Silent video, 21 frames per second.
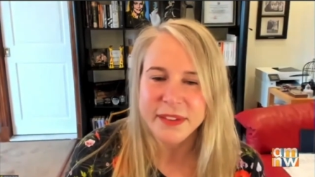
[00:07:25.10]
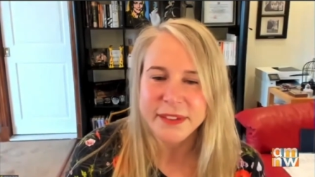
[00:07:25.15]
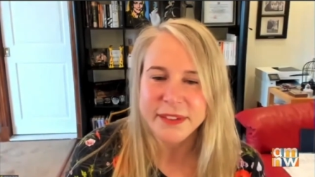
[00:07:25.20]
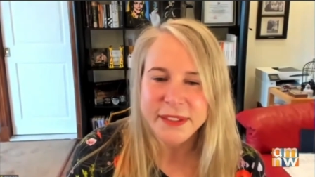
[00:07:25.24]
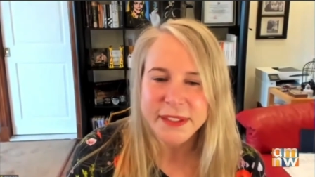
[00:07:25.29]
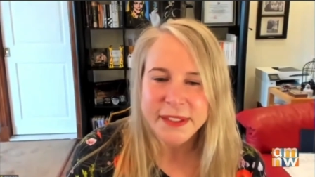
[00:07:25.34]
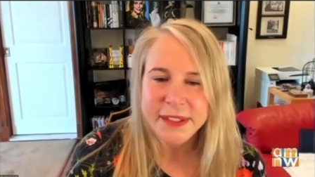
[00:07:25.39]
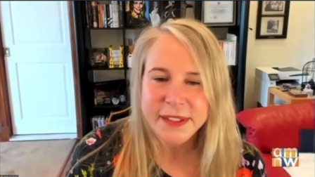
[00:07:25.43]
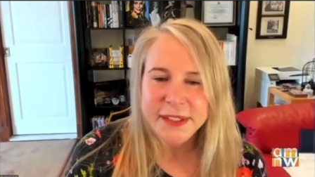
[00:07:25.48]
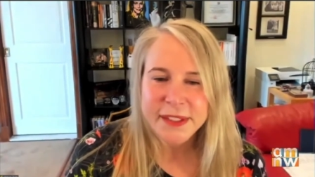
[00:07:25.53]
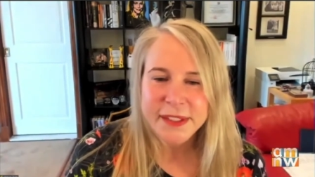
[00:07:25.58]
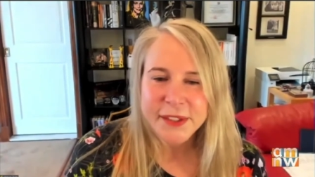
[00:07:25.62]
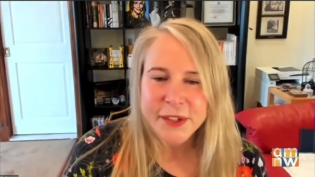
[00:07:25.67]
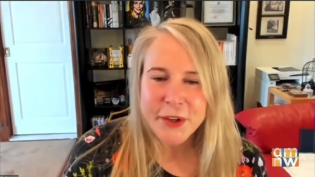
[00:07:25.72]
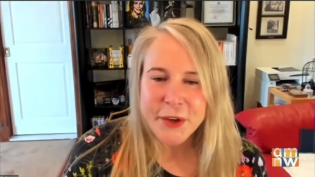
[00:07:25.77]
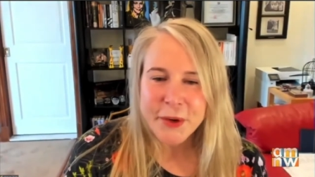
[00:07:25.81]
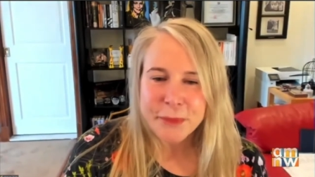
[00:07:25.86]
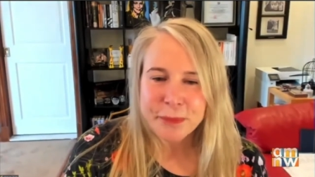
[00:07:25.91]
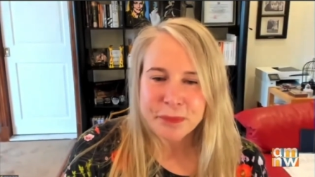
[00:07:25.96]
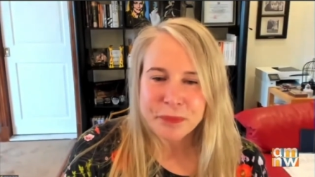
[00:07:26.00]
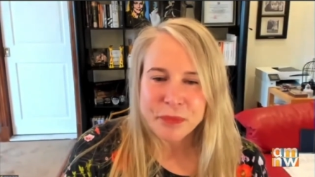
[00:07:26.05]
wow
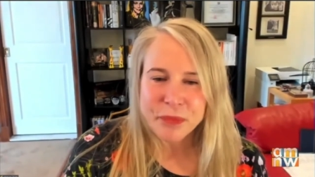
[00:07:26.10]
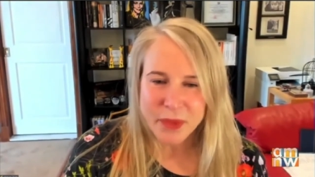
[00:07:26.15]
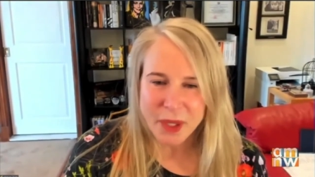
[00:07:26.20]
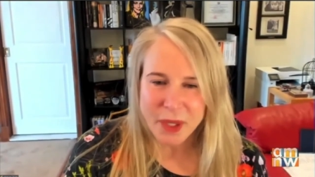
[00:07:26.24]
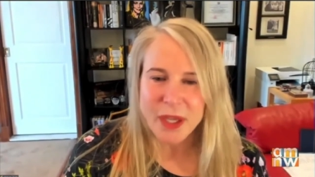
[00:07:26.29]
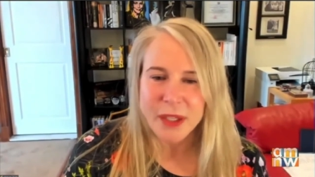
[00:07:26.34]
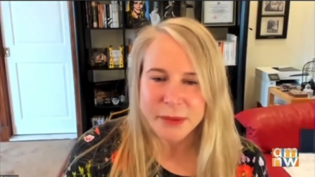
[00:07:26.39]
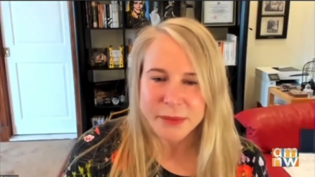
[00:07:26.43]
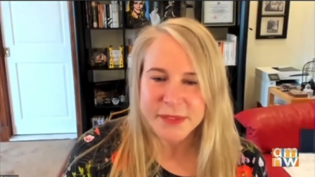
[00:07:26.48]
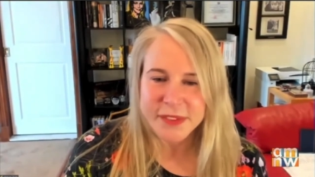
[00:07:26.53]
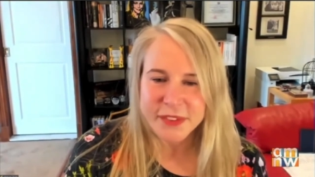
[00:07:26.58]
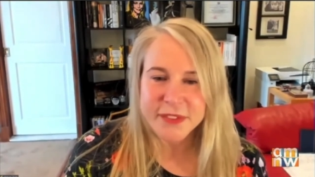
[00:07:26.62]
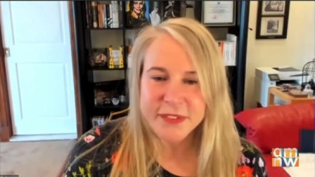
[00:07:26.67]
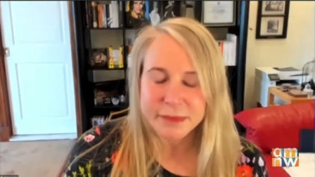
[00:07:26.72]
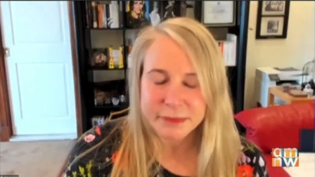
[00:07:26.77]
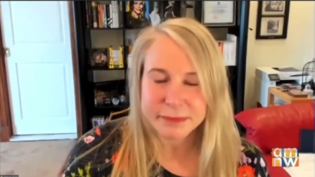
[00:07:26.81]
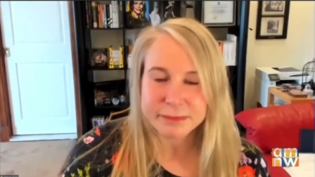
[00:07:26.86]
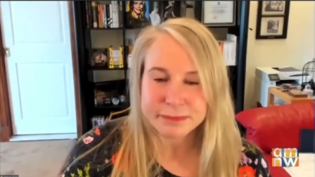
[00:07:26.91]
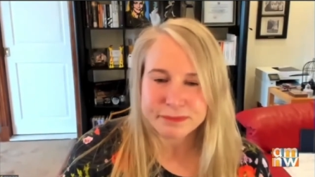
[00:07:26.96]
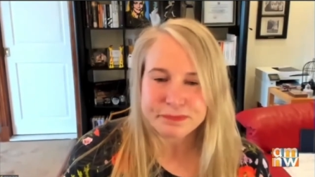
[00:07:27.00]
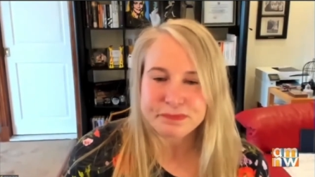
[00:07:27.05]
you know what? There
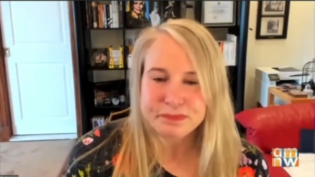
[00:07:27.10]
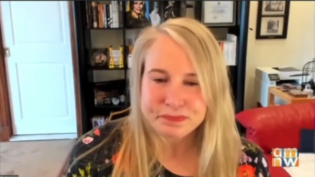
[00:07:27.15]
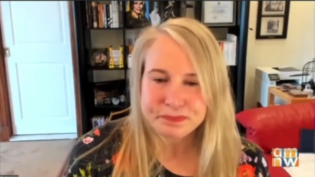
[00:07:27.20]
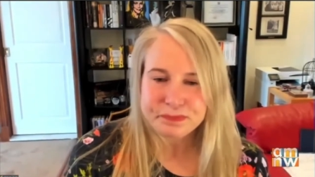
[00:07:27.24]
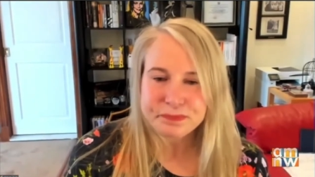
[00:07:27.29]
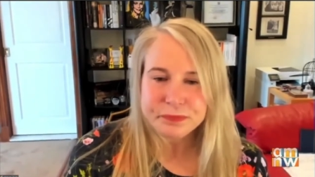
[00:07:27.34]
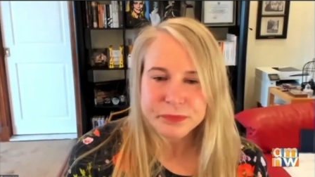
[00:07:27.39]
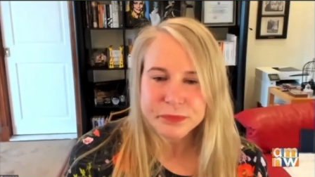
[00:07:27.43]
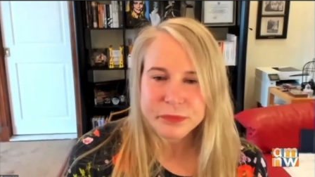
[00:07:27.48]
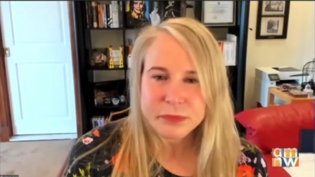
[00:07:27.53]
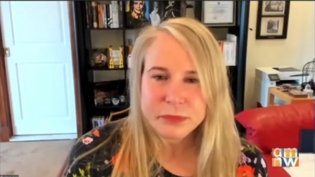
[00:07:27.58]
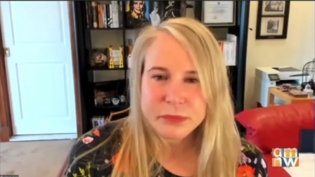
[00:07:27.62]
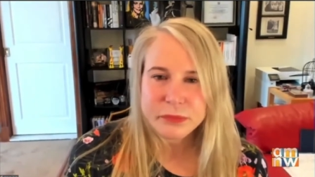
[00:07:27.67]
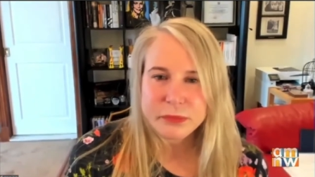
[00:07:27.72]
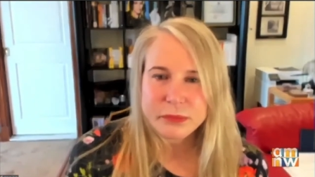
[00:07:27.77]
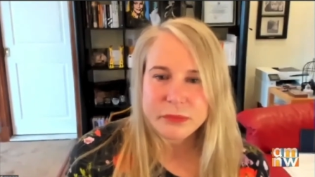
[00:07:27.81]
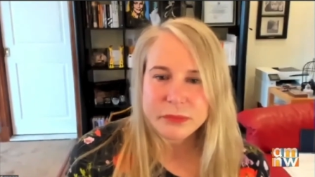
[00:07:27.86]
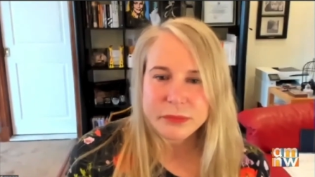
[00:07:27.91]
is so much to get